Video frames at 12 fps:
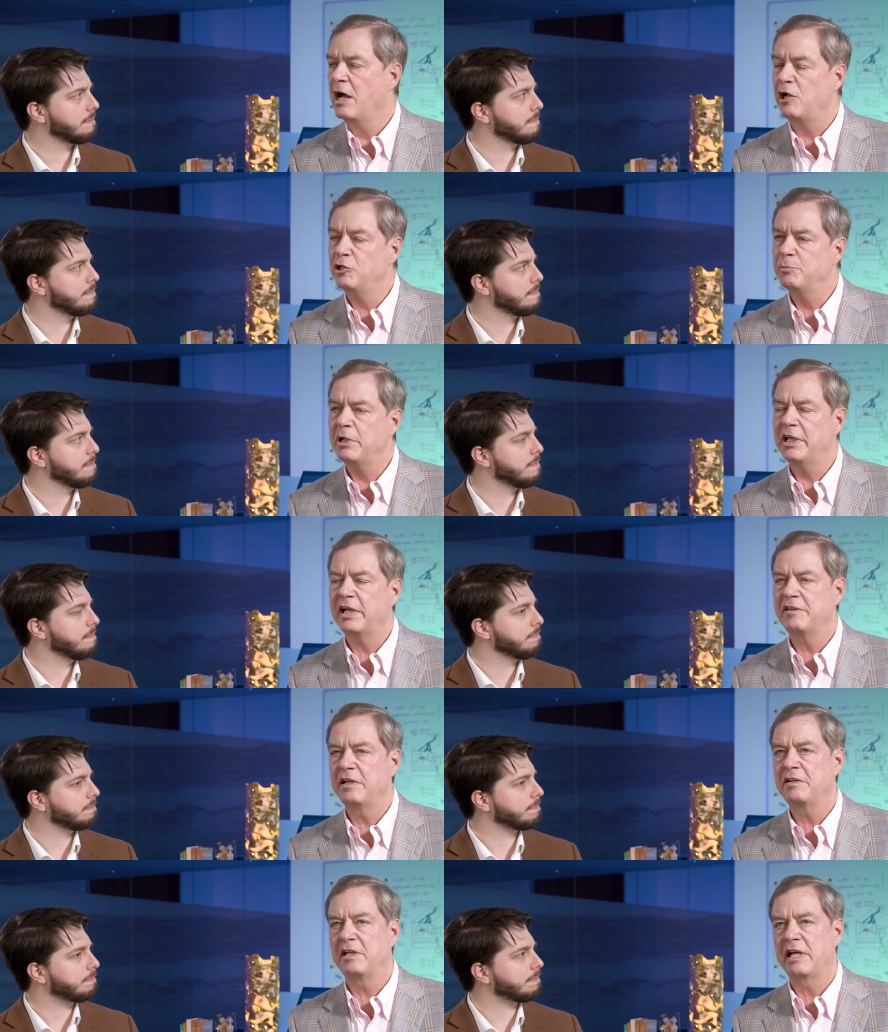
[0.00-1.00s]
Speaker 1: Ultimately, I
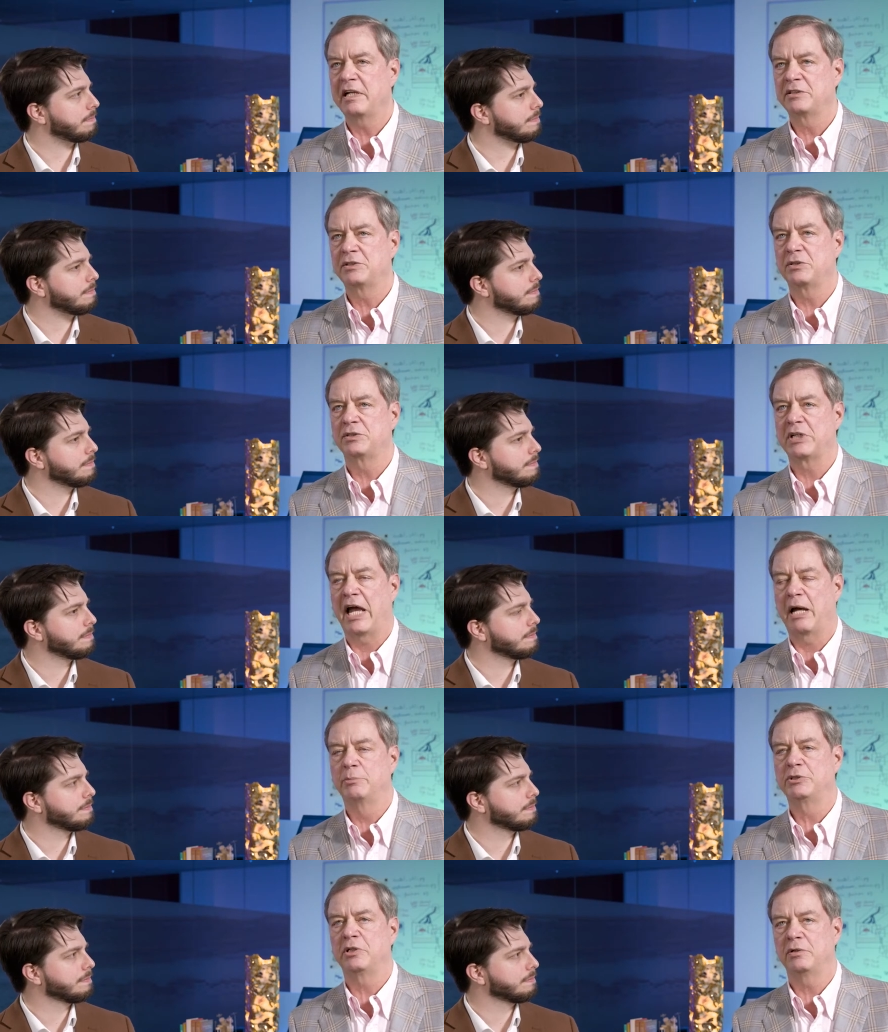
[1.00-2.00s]
think the answer is
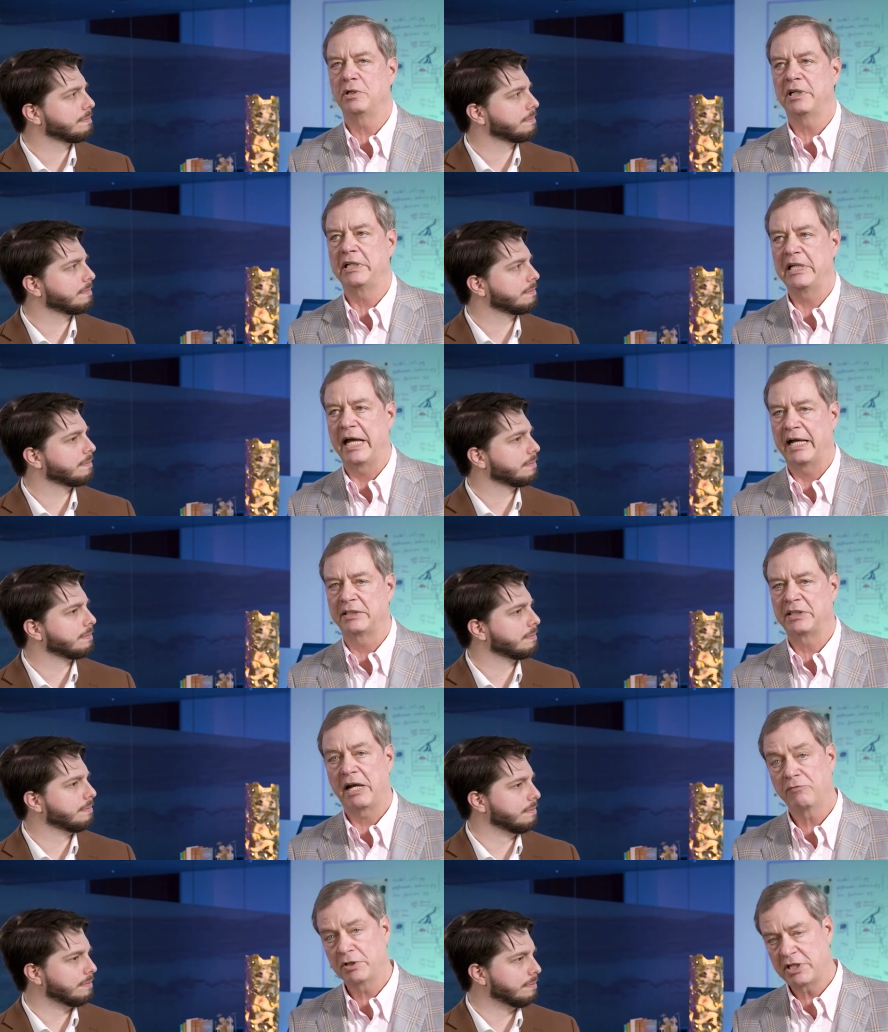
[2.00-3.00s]
absolutely yes. Every